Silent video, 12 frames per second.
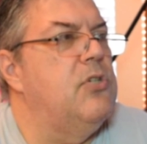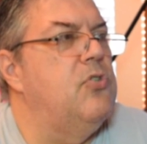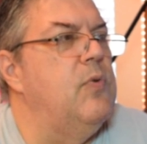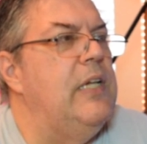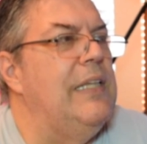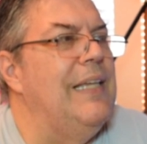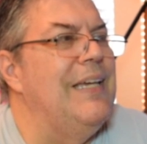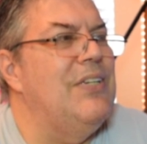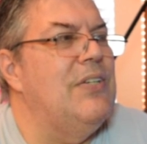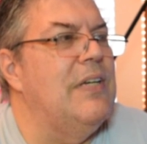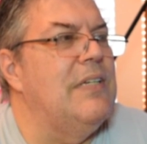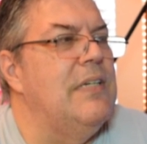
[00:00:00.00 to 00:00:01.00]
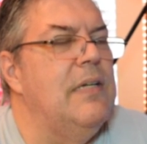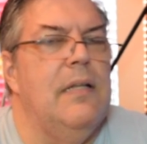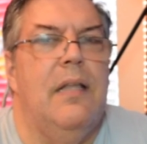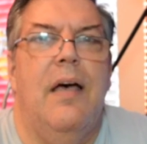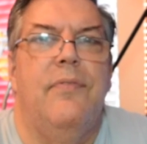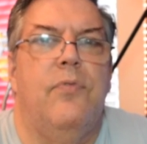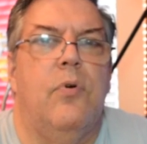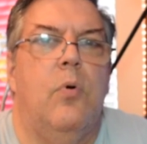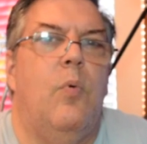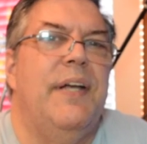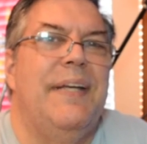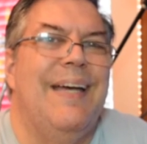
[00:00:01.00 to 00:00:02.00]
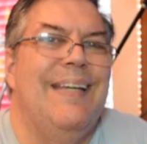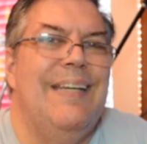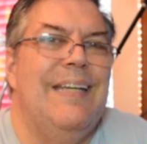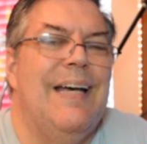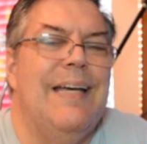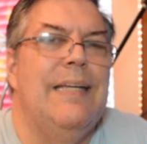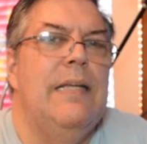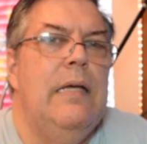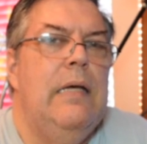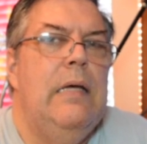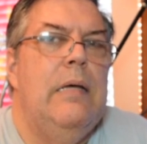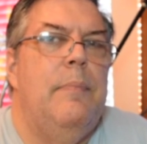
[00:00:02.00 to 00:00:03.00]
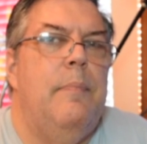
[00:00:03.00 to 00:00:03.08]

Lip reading: Street list, I see it a lot for $199.